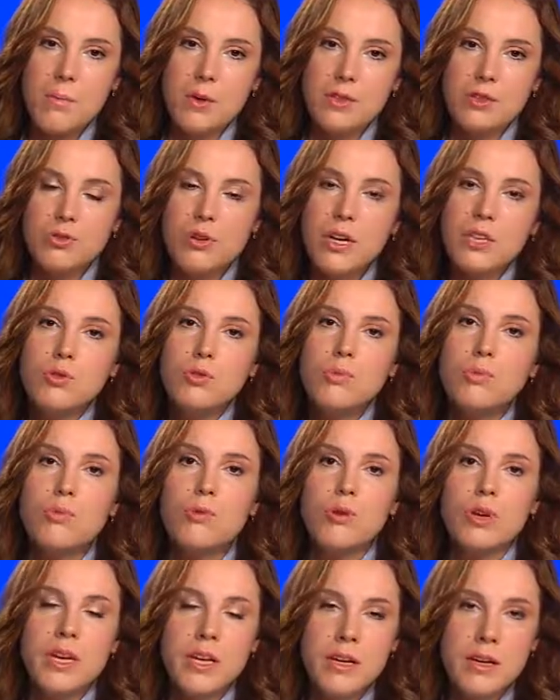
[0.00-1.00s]
try to
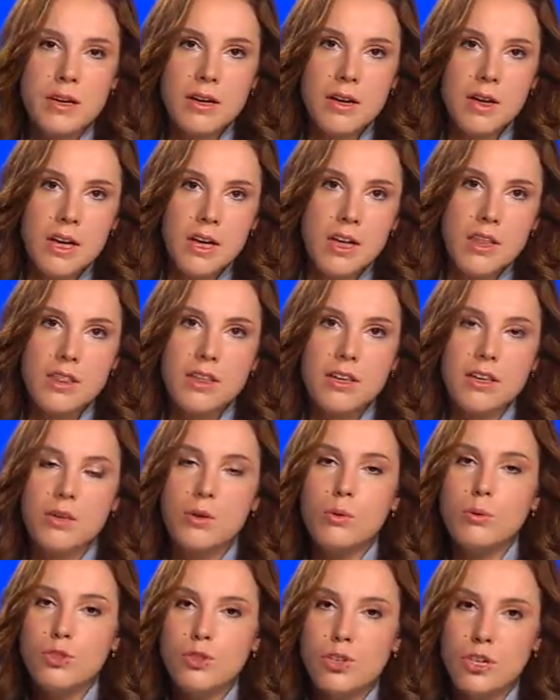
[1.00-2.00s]
bring the
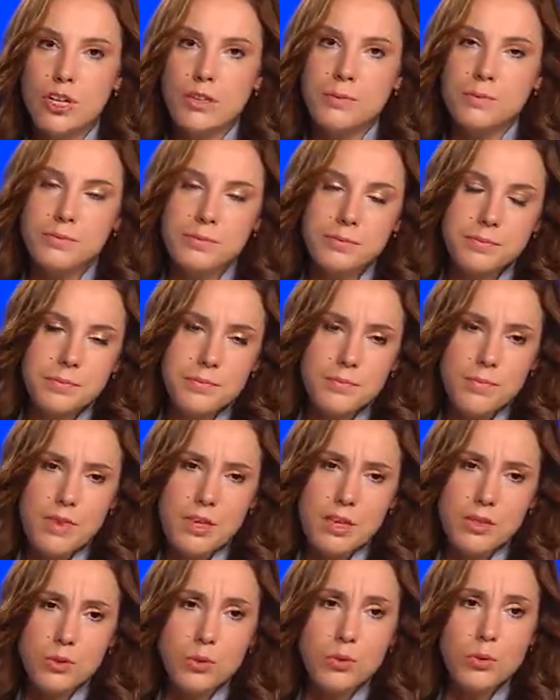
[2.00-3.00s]
user
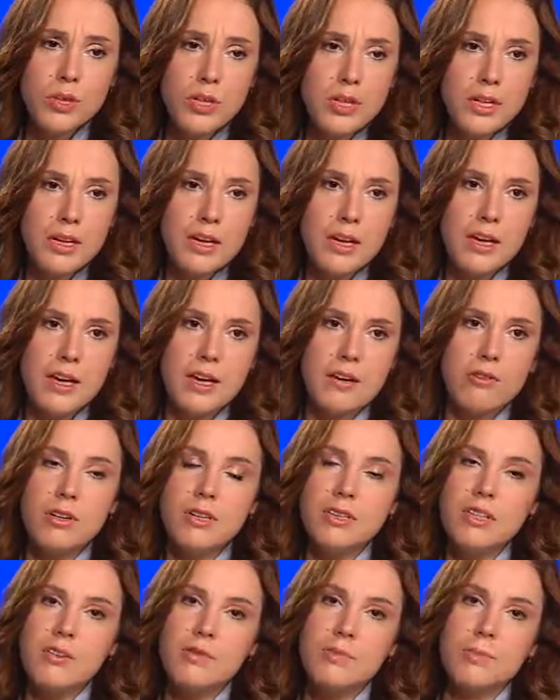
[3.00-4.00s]
to the
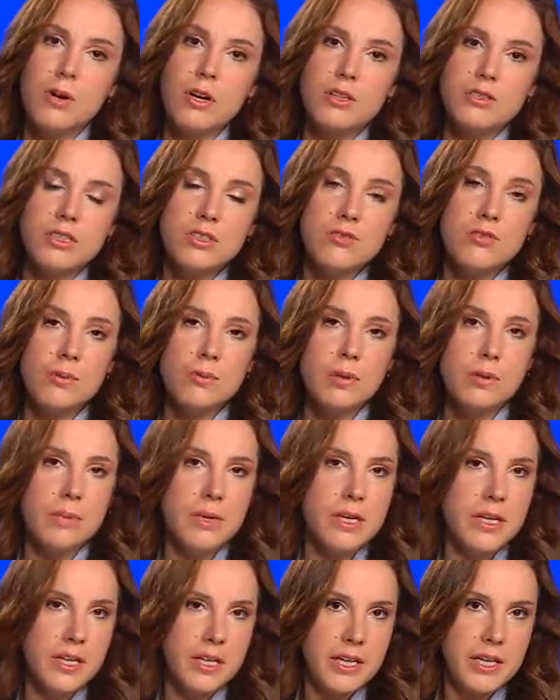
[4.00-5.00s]
creative process from the
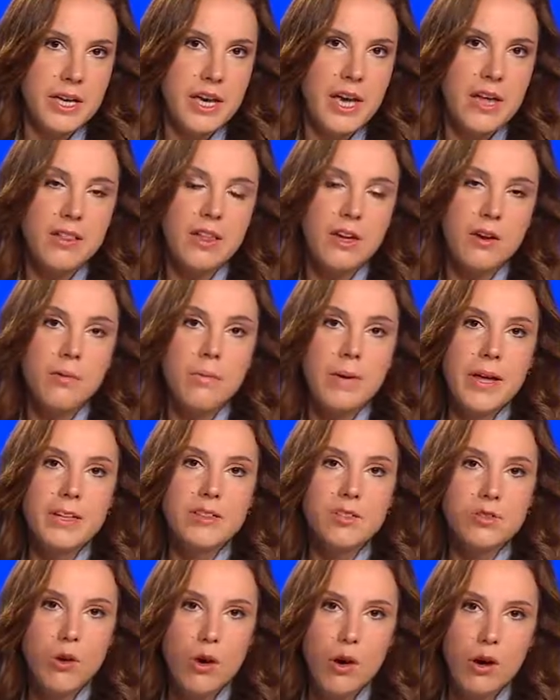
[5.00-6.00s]
beginning, and they're
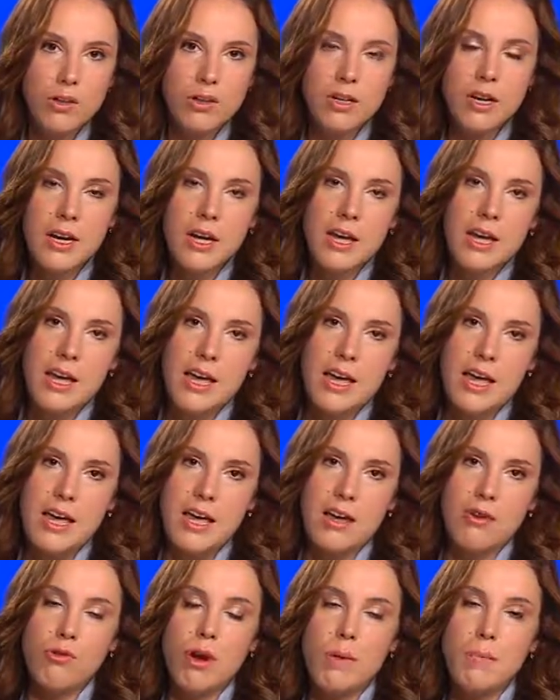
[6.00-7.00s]
based on
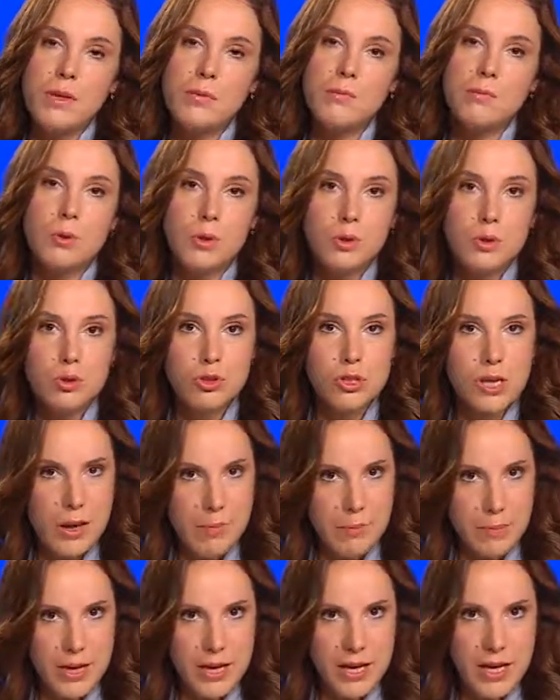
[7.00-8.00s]
rapid
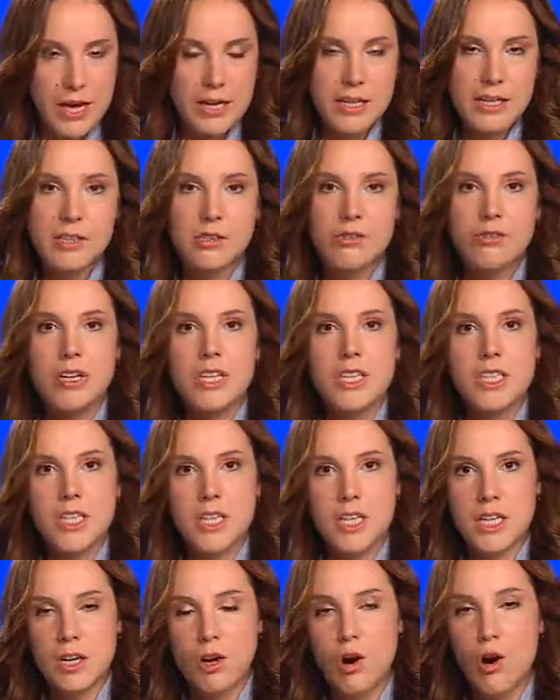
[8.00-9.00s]
prototyping and
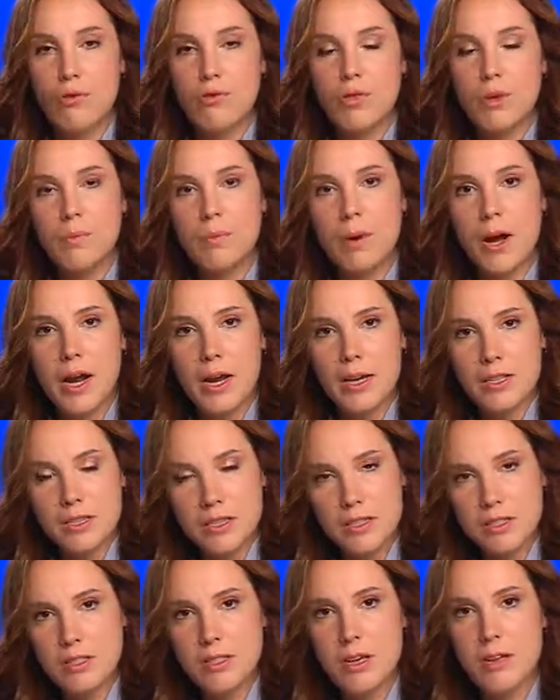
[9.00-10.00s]
iteration of the products
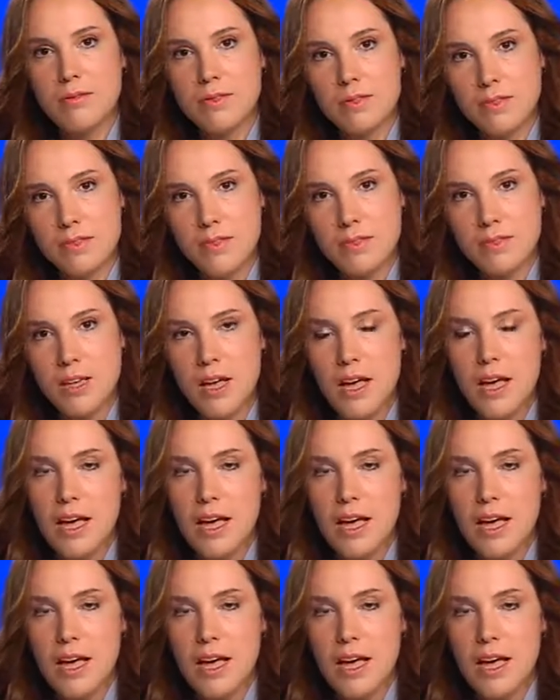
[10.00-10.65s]
and services